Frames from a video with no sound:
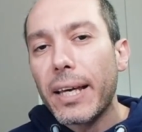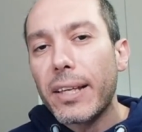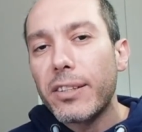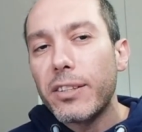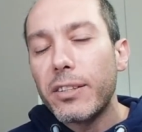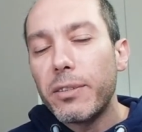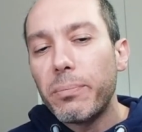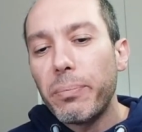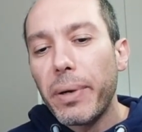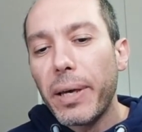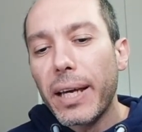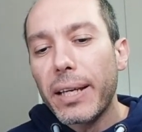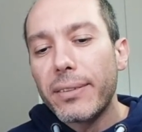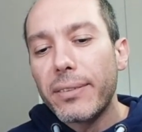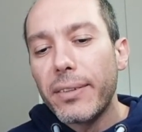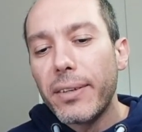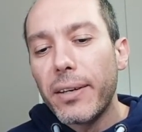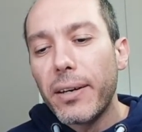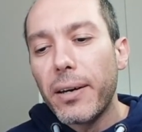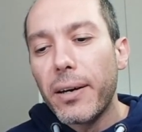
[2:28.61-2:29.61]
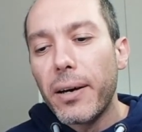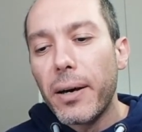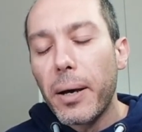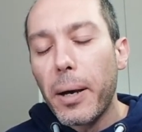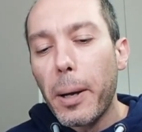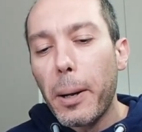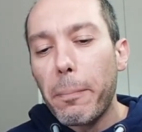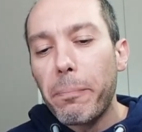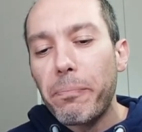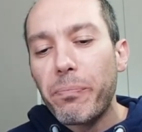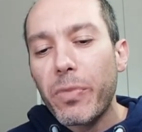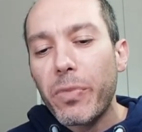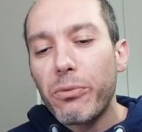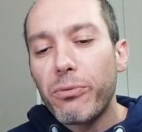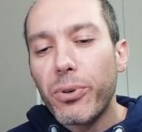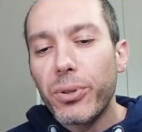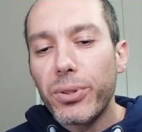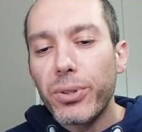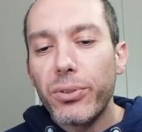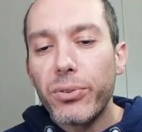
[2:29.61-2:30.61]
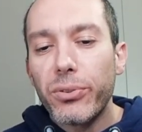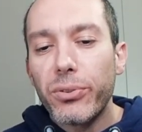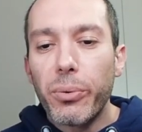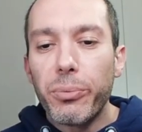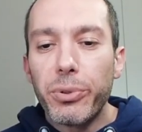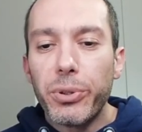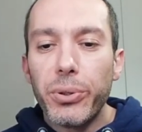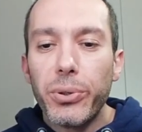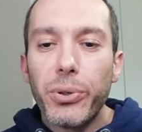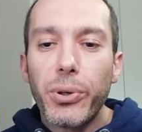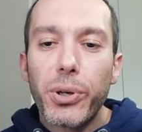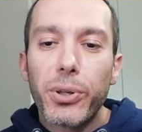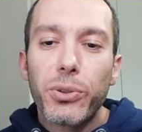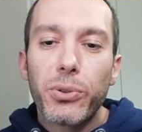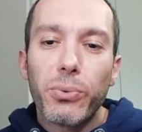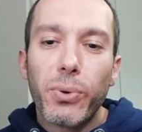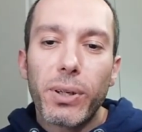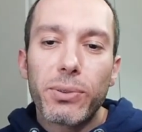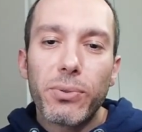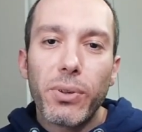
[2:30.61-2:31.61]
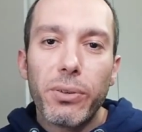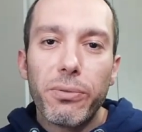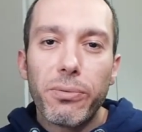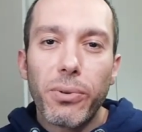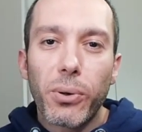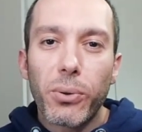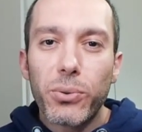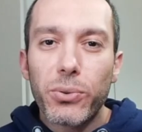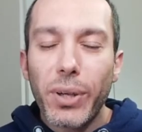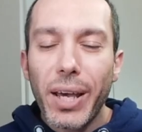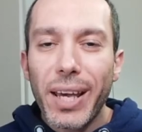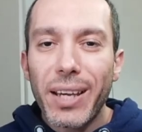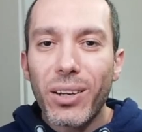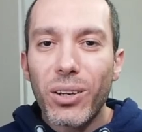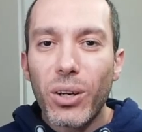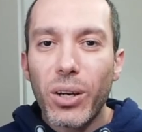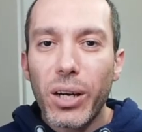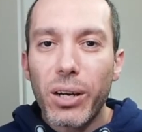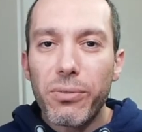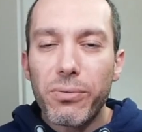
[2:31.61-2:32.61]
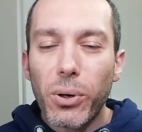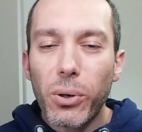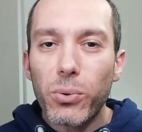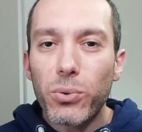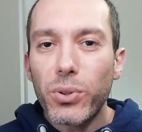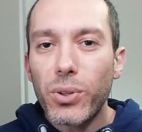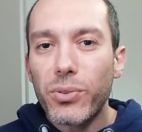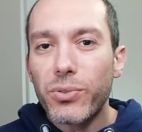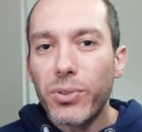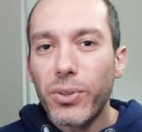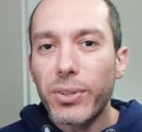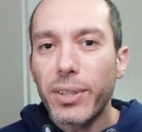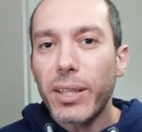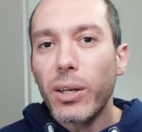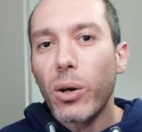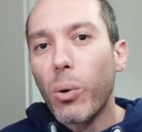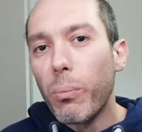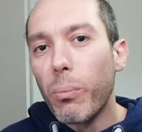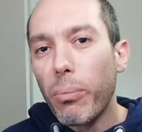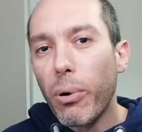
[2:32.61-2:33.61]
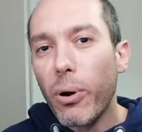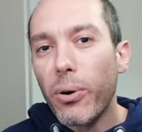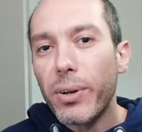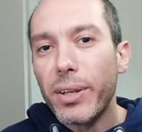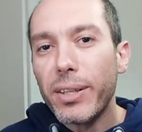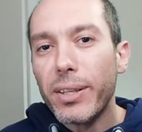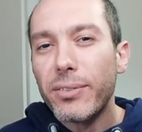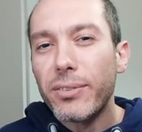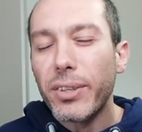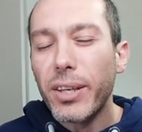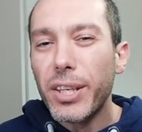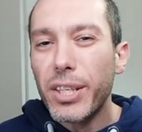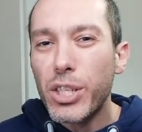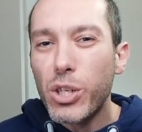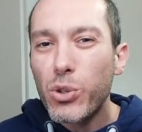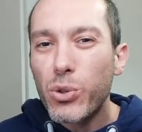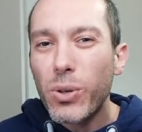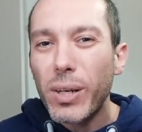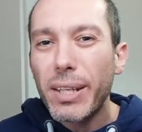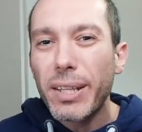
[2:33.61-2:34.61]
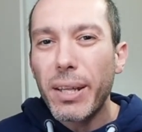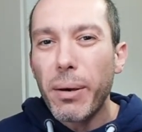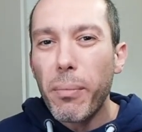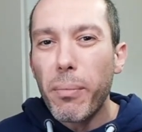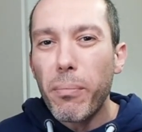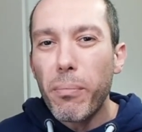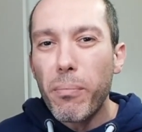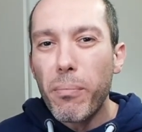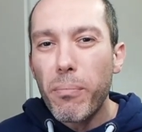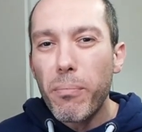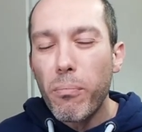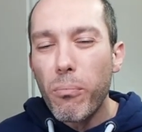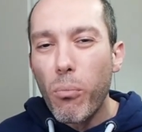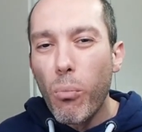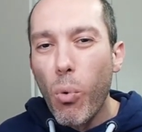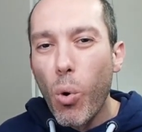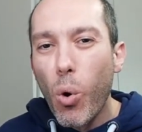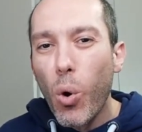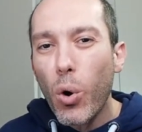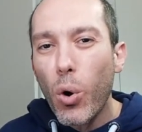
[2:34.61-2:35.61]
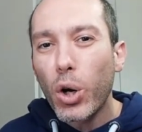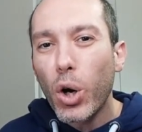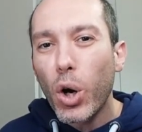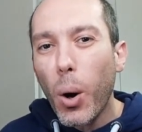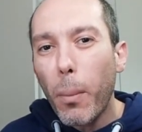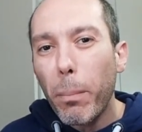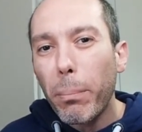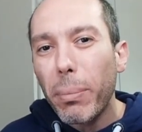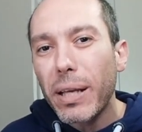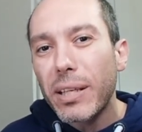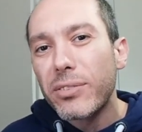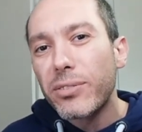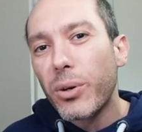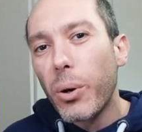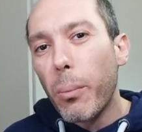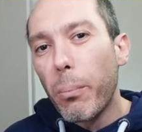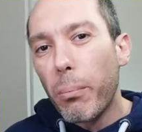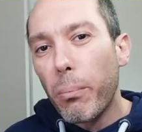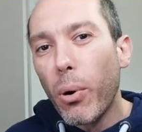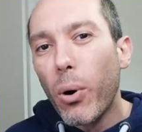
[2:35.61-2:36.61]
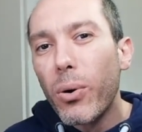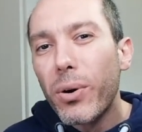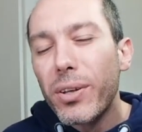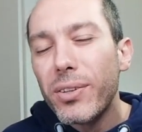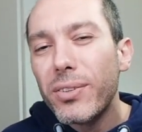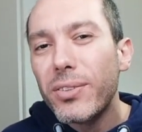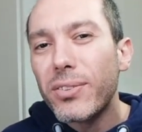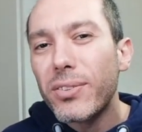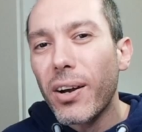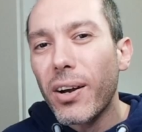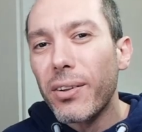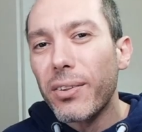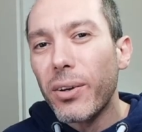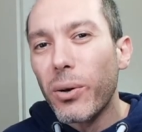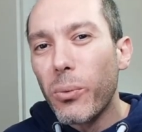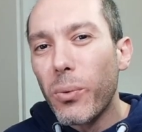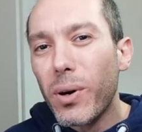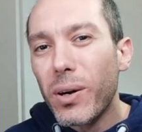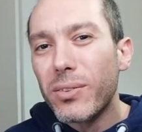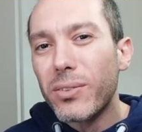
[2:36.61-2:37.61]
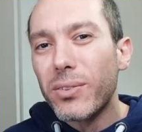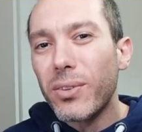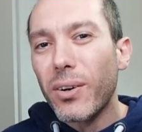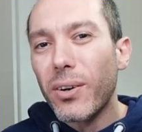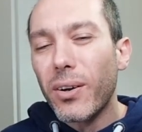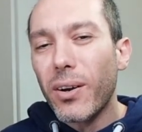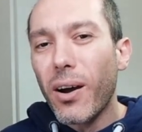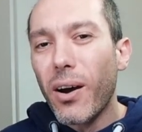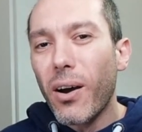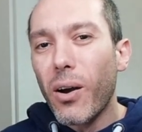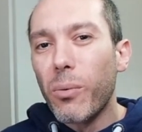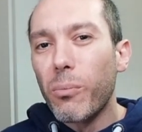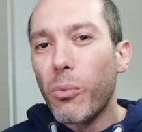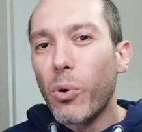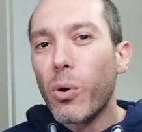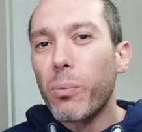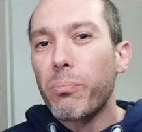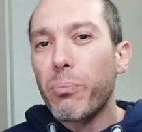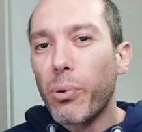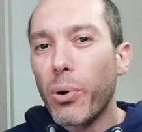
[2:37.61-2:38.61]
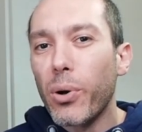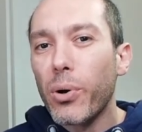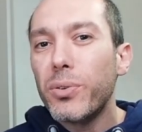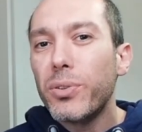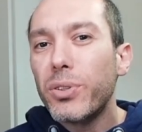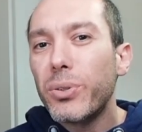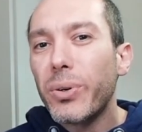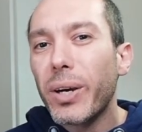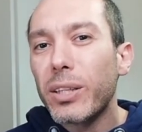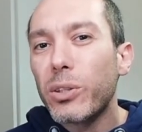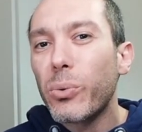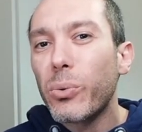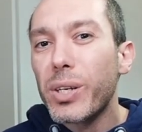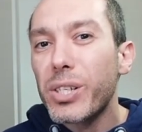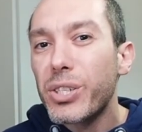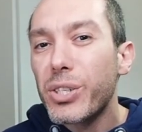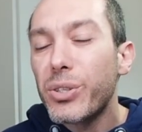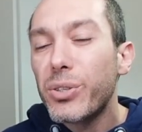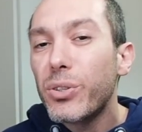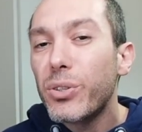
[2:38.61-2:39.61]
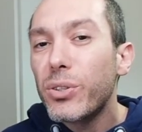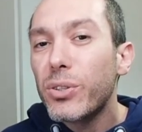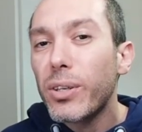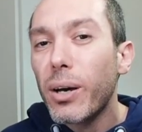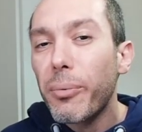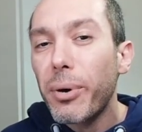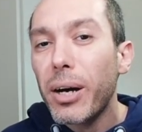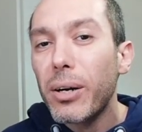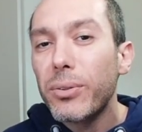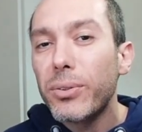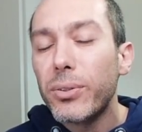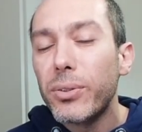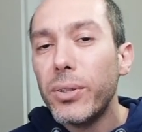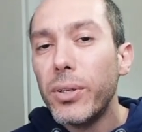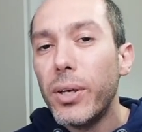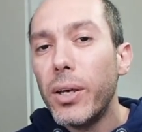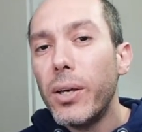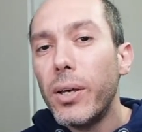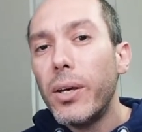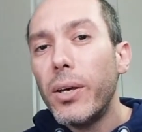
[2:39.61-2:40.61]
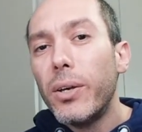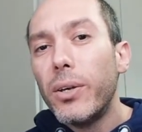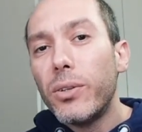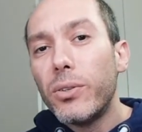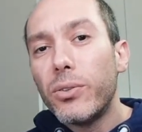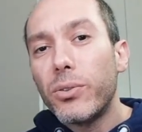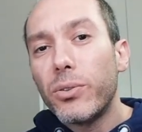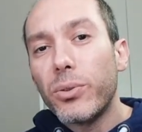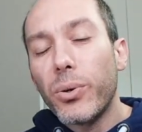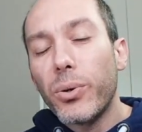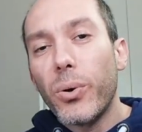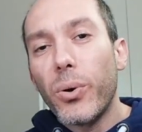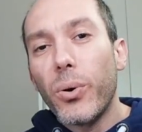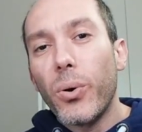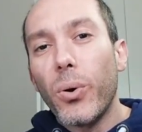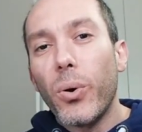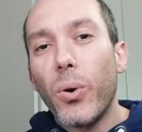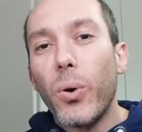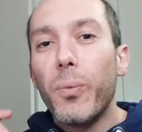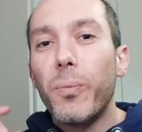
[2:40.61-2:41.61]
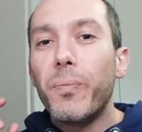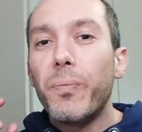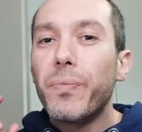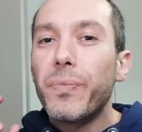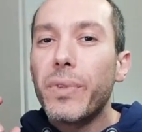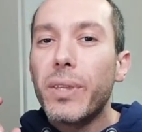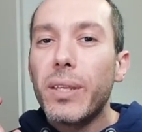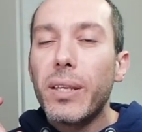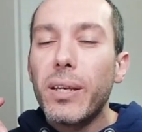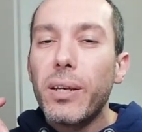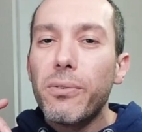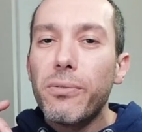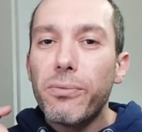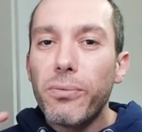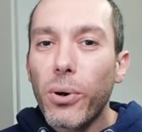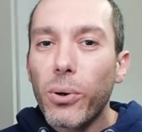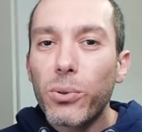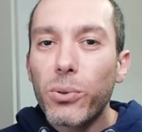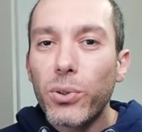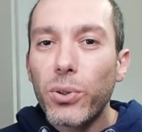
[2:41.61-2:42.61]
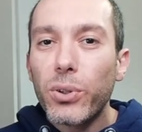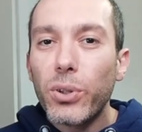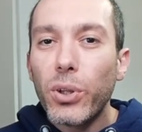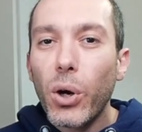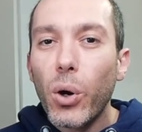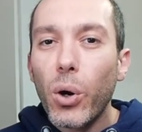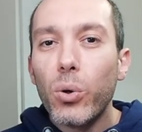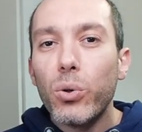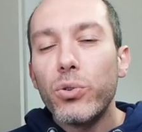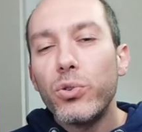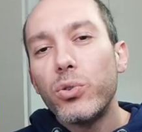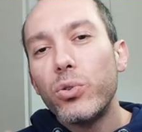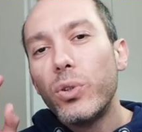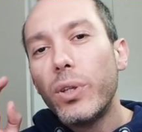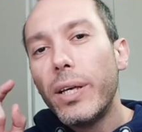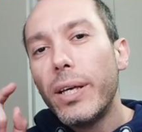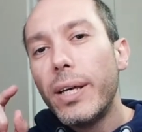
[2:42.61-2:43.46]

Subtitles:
Expect for the interviewer to actually focus on certain components. Usually the more complex components are the ones are more prone to get questions about. So focus on those.